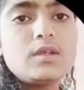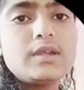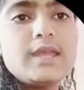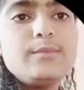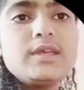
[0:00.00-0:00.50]

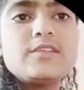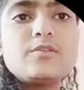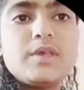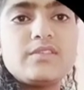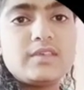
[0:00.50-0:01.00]
Timing and
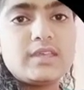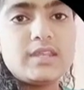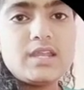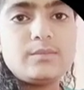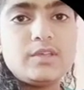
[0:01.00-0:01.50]
spacing in
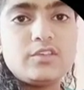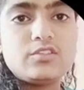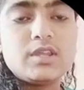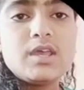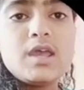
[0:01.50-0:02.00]

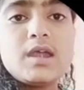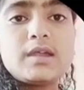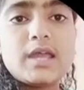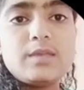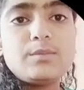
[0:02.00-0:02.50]
animation.
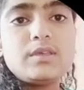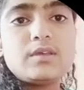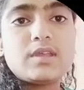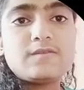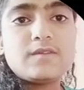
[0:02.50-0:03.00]
Timing
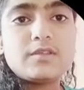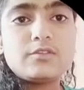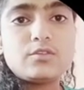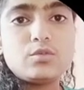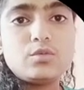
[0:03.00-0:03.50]

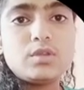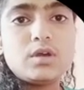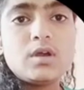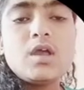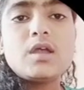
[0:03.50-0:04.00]
refers to
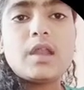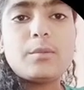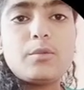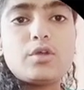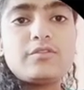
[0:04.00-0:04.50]
the
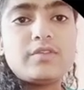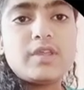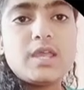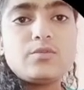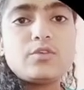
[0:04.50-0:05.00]
number of
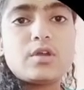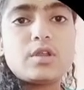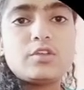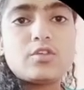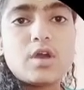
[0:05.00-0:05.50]
frames or
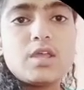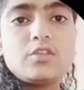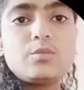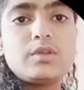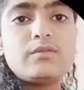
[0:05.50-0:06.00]

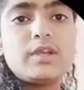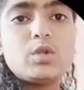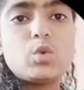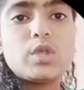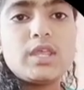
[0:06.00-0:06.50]
drawings between
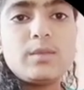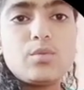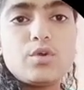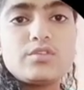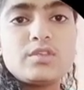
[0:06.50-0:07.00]
two key
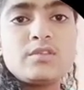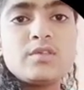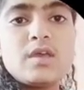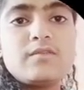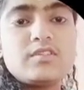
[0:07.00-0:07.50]
poses,
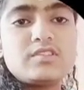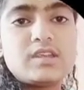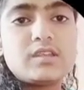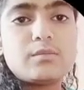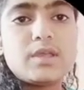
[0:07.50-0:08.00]
which
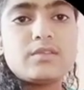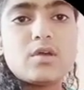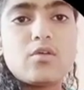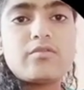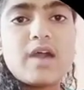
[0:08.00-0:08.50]
determines
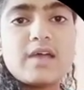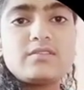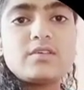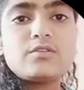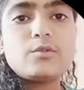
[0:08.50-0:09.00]
how
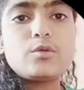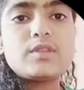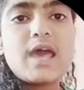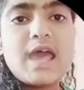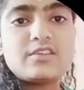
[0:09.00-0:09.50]
fast or slow
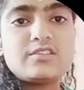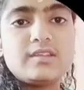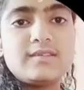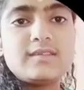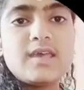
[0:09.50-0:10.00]
the action
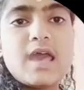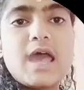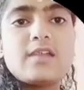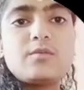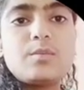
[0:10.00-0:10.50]
is.
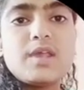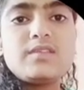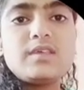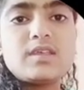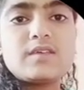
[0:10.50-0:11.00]
And
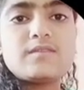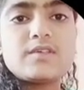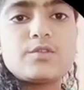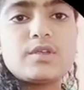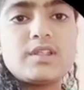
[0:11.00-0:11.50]
spacing
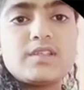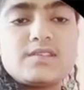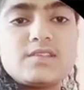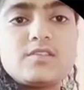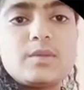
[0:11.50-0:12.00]
refers to the
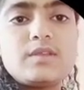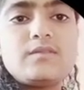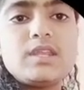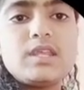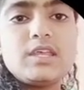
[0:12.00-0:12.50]
distance
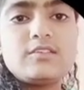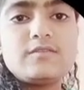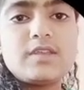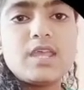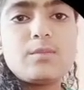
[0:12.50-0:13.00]
between each
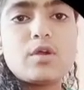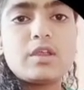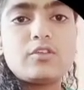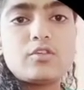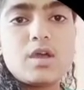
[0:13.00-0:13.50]
frame or
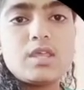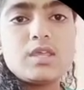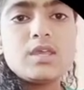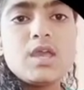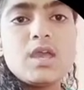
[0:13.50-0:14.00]
a drawing,